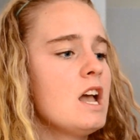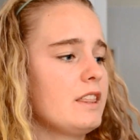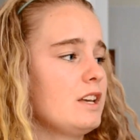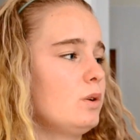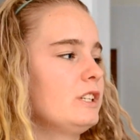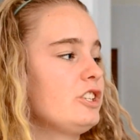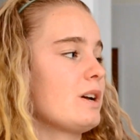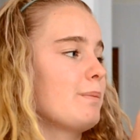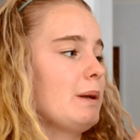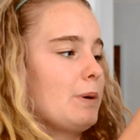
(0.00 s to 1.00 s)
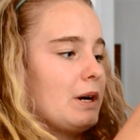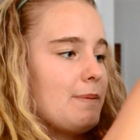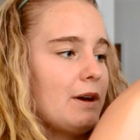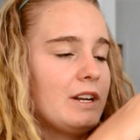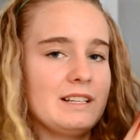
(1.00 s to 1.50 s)
The only jumping part
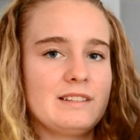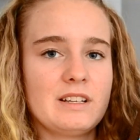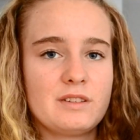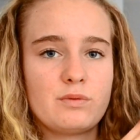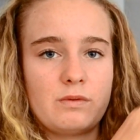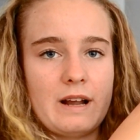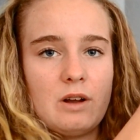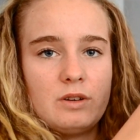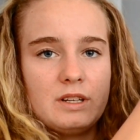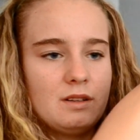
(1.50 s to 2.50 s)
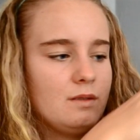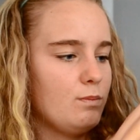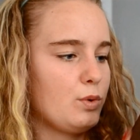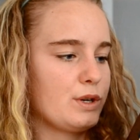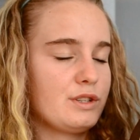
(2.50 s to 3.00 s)
about it is this rounded,
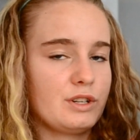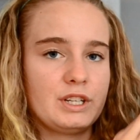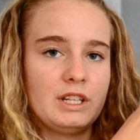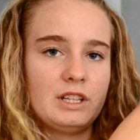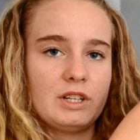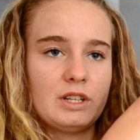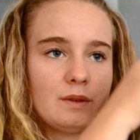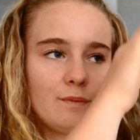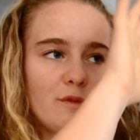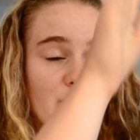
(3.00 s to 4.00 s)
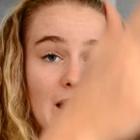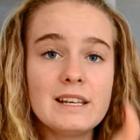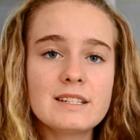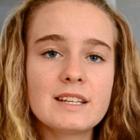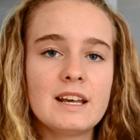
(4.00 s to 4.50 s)
more circular
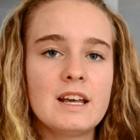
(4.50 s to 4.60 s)
front,